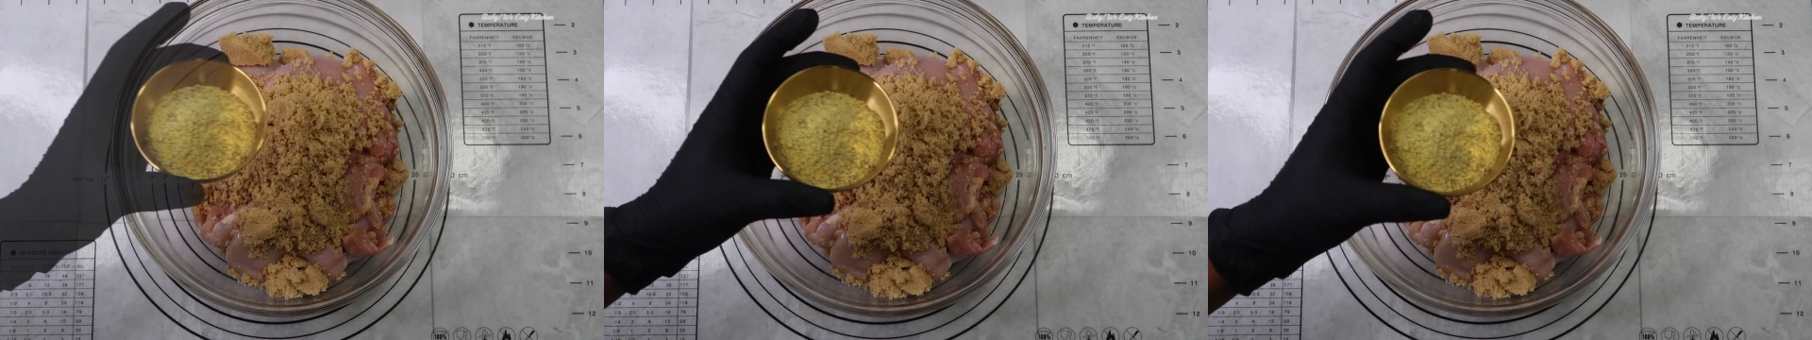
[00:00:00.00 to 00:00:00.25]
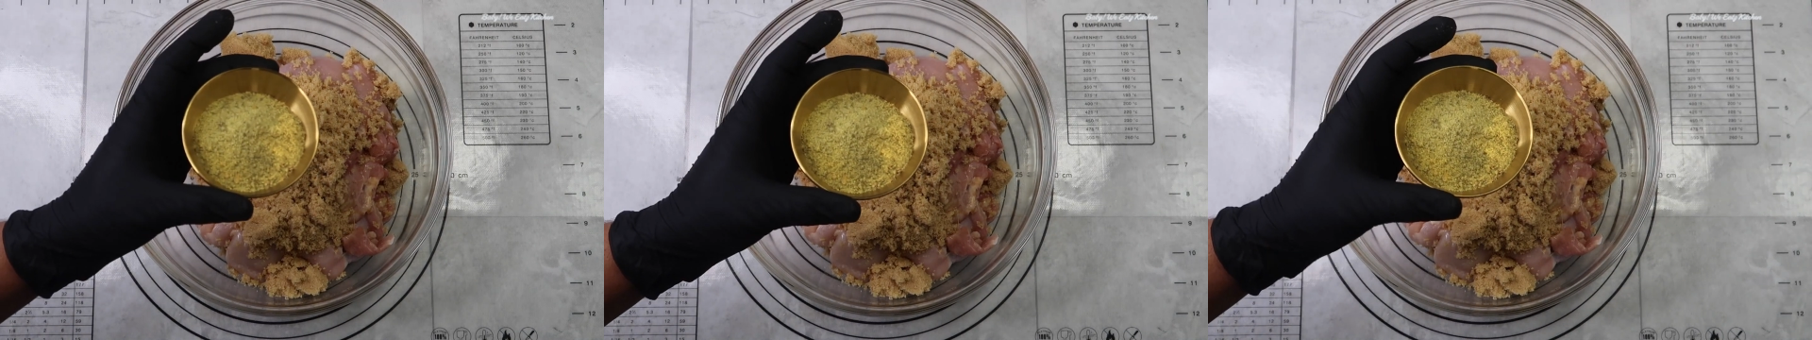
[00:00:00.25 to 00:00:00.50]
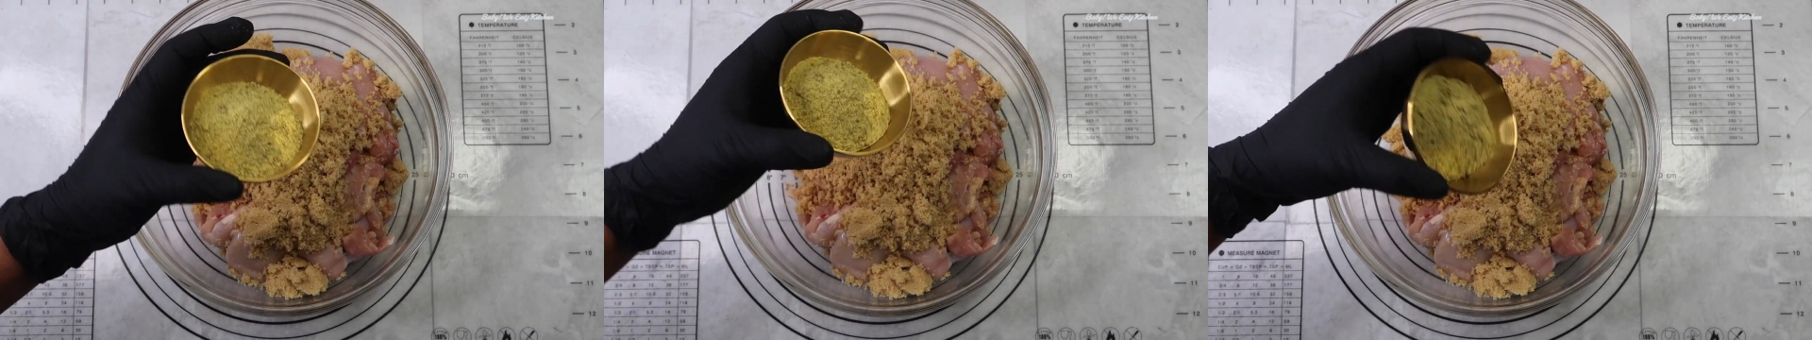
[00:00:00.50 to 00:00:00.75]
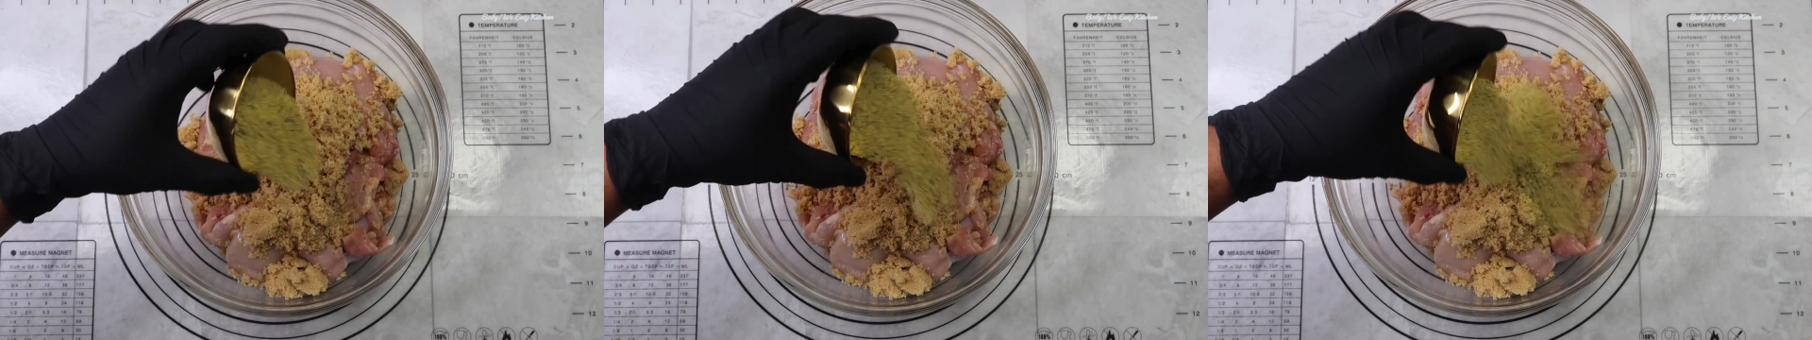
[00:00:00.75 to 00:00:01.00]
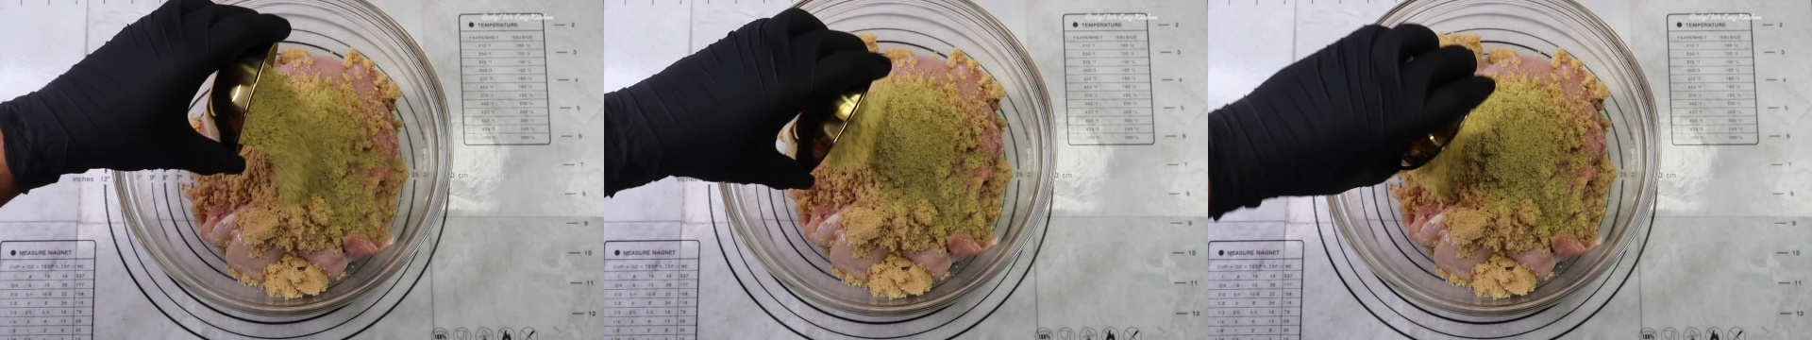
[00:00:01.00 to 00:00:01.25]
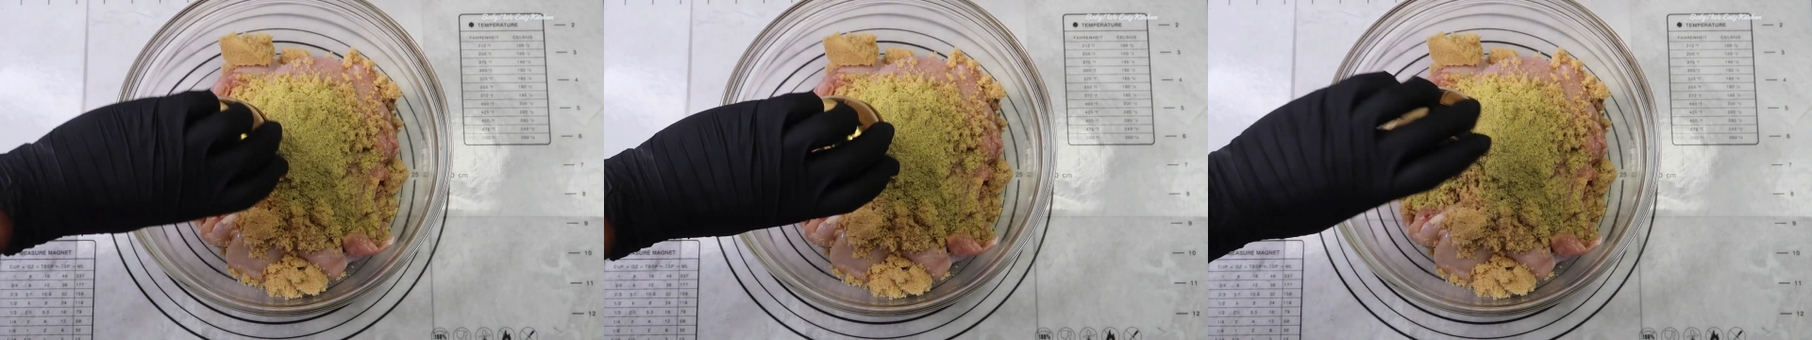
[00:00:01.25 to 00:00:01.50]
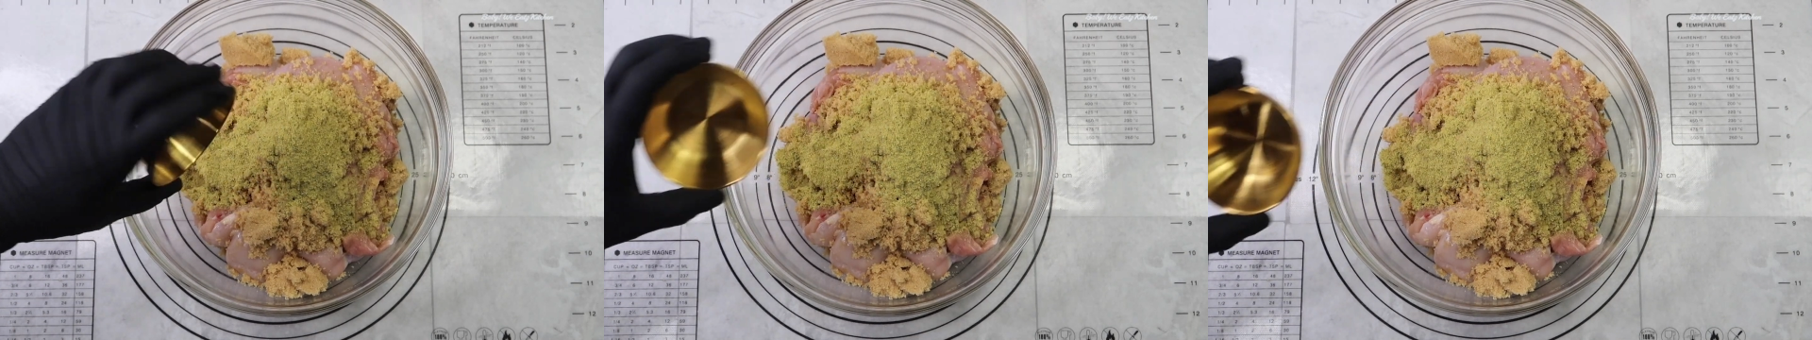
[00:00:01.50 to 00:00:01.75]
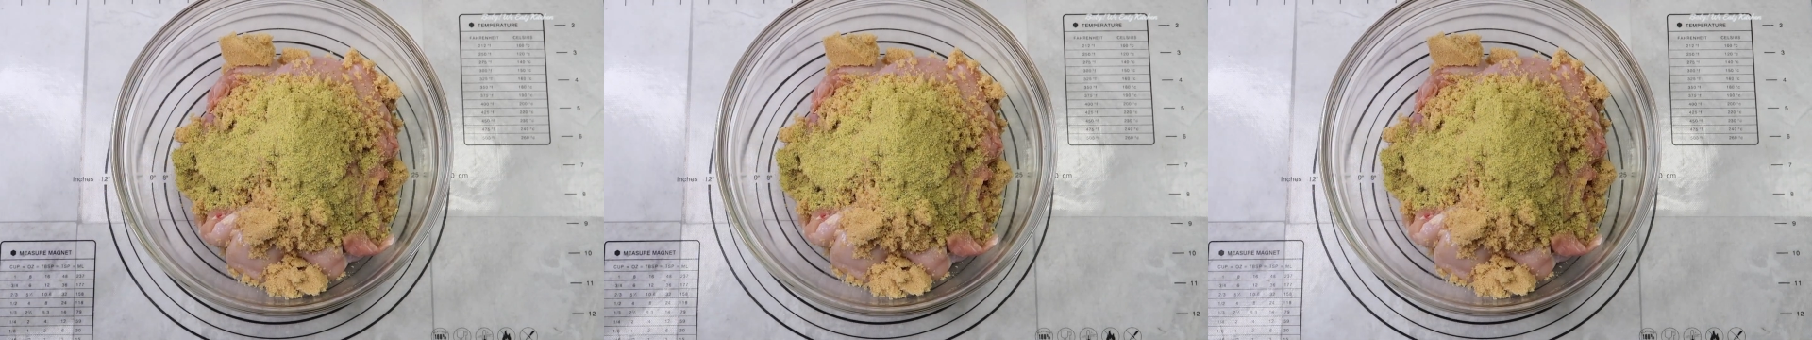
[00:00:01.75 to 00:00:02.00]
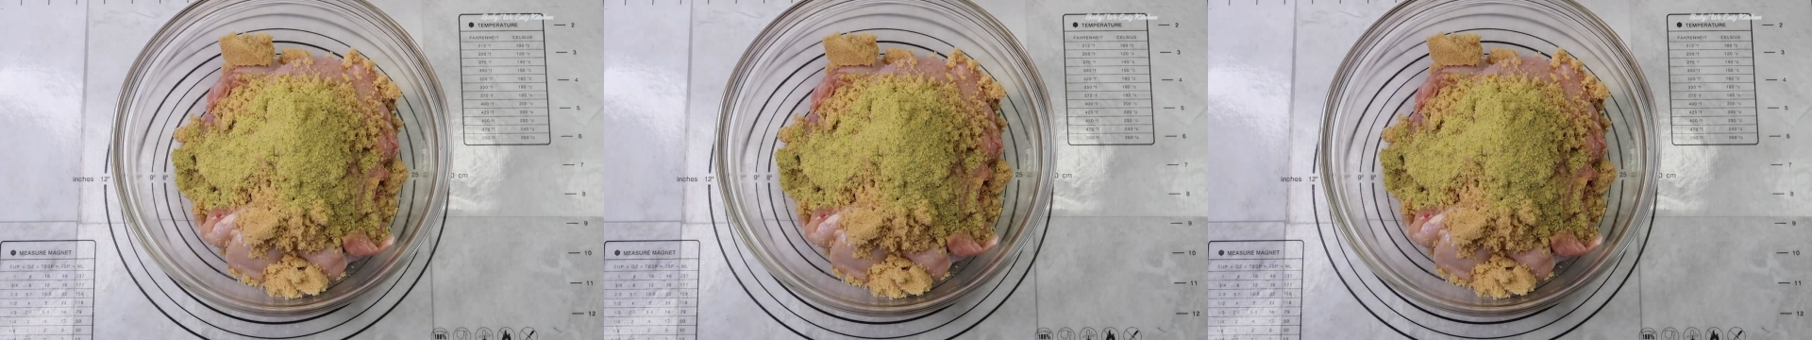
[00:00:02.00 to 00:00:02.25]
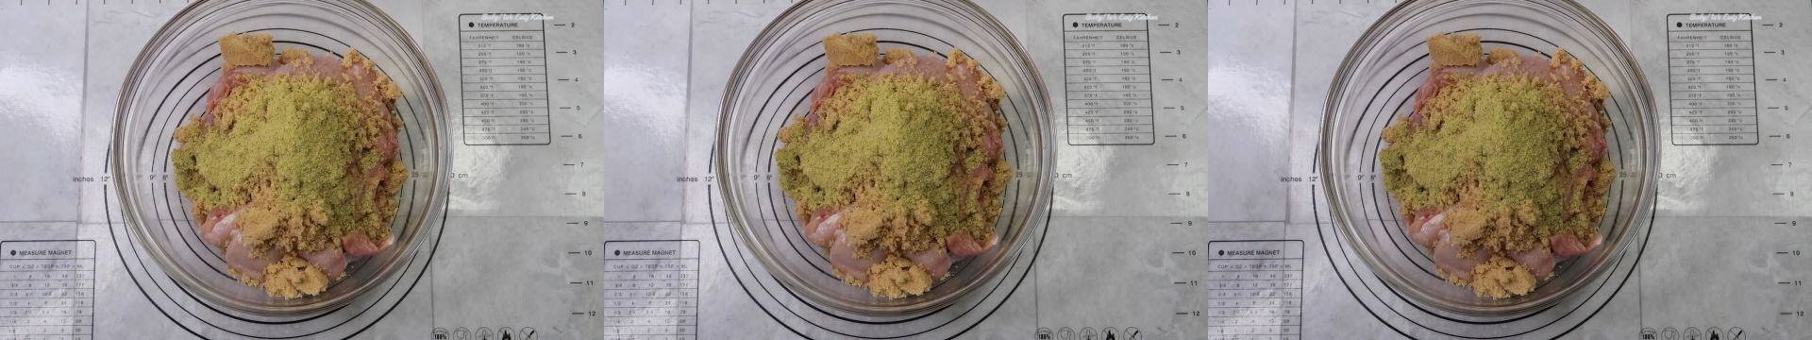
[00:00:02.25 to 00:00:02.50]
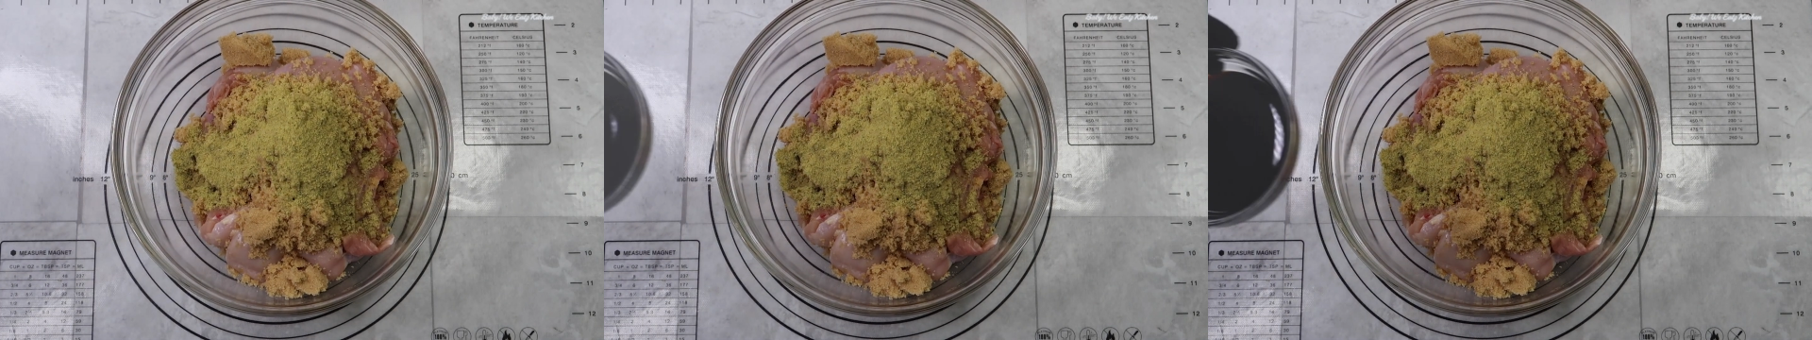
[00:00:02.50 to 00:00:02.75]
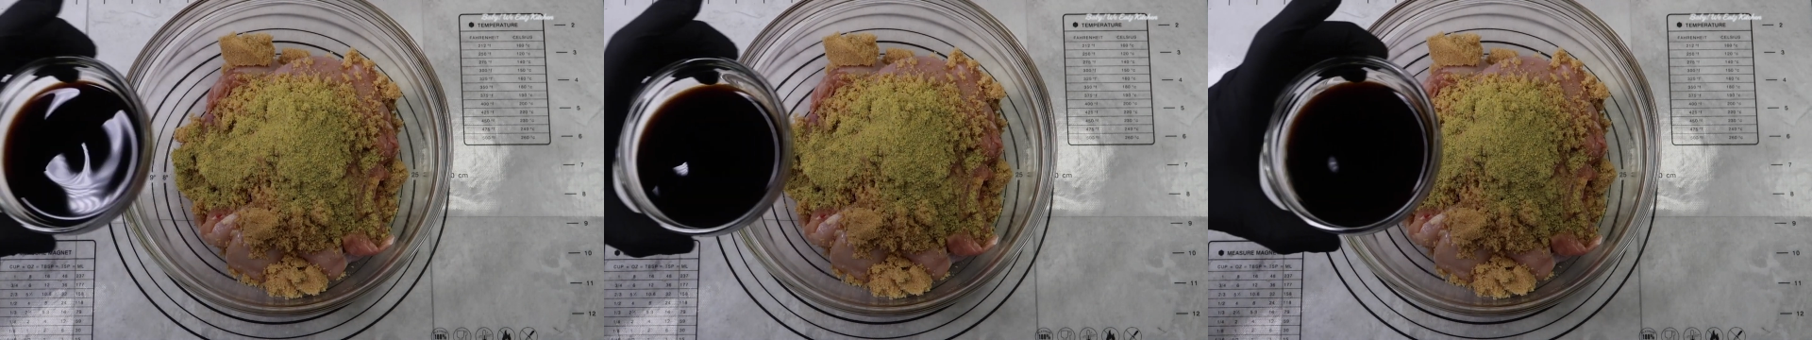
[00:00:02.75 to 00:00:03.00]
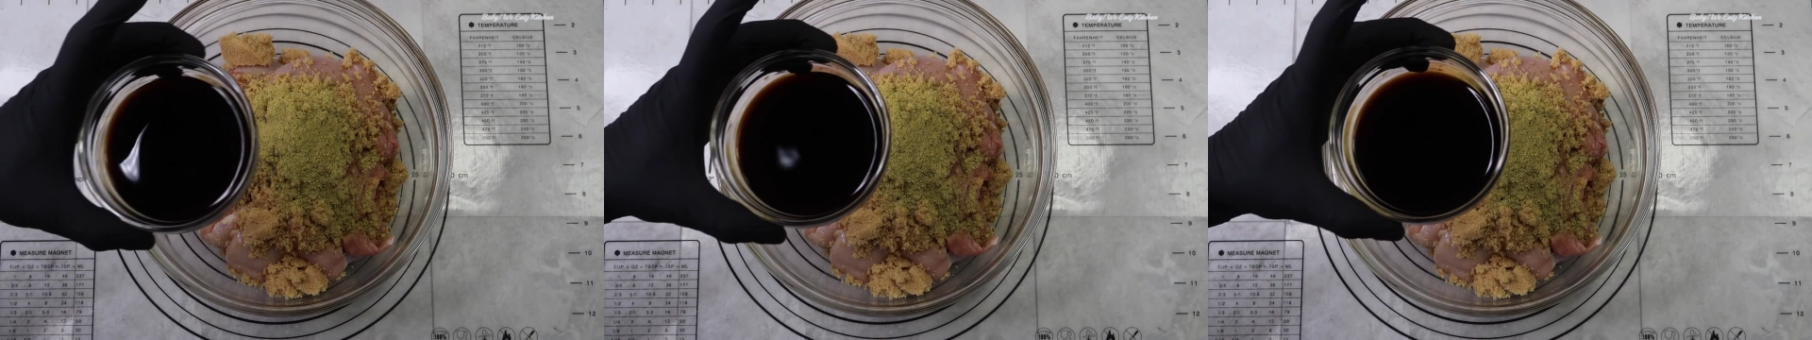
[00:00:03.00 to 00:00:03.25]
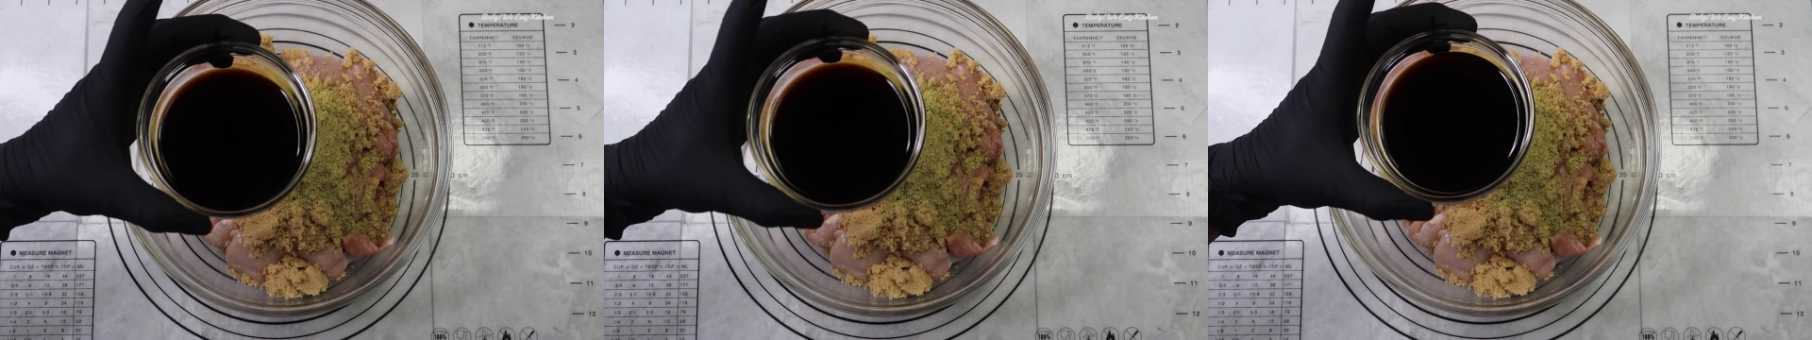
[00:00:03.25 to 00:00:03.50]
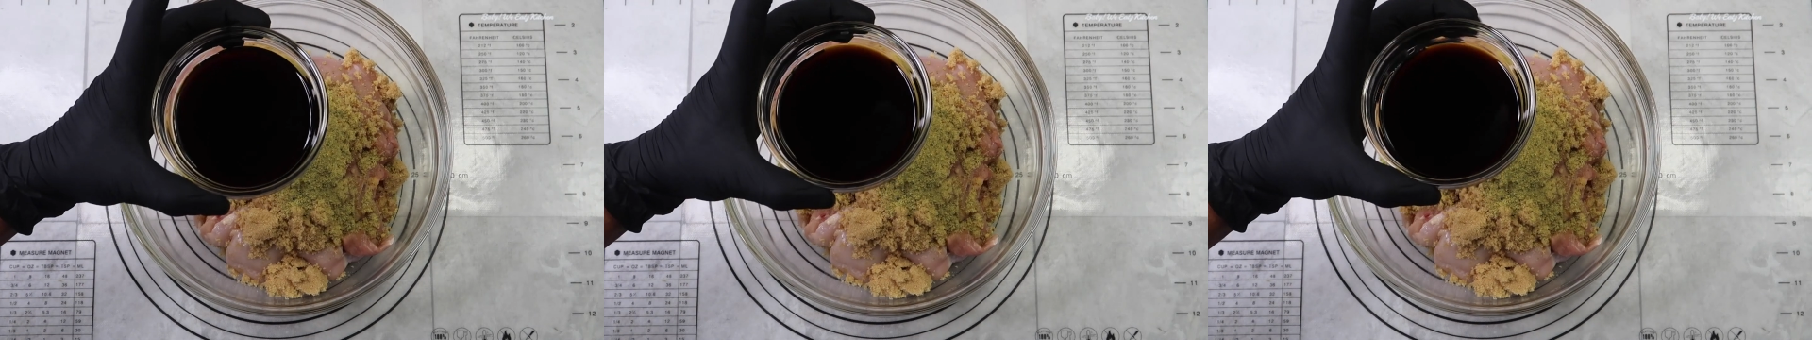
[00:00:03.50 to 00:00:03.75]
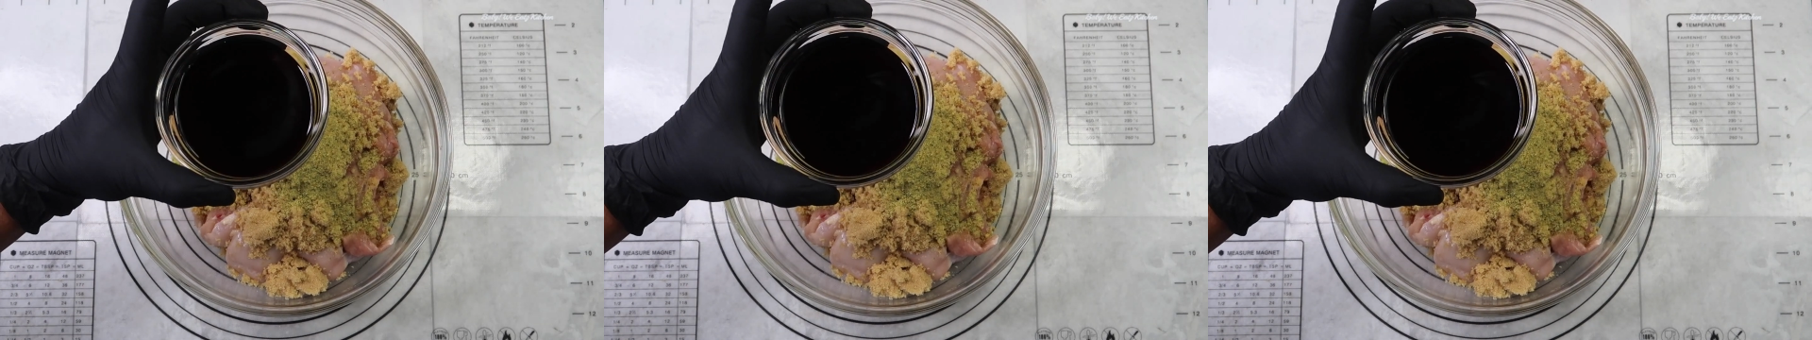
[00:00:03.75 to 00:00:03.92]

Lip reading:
No face is visible, so there are no lips to read.